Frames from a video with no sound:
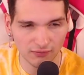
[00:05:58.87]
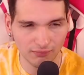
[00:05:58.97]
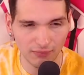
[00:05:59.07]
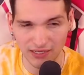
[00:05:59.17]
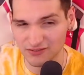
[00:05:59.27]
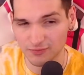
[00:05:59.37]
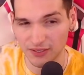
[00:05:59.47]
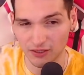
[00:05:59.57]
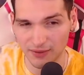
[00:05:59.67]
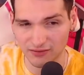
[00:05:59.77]
might
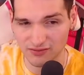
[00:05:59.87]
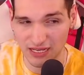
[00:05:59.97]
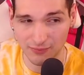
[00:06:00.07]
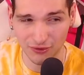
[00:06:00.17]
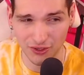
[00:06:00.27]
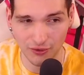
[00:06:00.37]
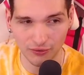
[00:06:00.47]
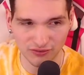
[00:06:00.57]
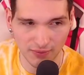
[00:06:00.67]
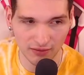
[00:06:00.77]
spill about Sam or
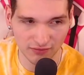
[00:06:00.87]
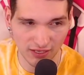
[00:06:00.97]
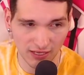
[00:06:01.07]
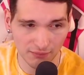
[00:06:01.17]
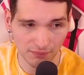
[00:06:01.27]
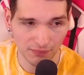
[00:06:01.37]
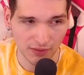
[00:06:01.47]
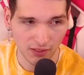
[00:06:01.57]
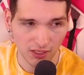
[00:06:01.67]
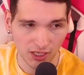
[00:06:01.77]
knows about Sam.
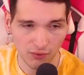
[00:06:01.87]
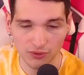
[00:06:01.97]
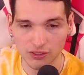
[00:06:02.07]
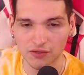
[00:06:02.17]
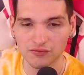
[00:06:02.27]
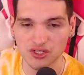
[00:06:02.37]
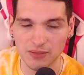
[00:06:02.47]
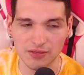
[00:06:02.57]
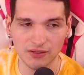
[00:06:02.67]
I wonder if Jamie